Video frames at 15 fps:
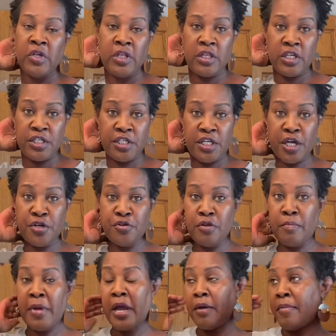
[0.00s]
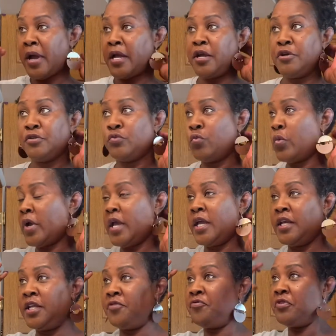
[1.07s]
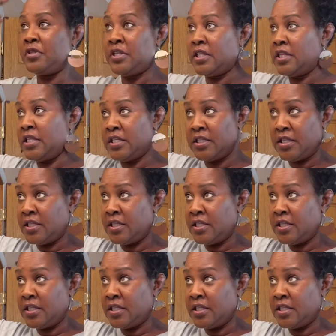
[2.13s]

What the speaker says: This texture in the back of my hair is way different than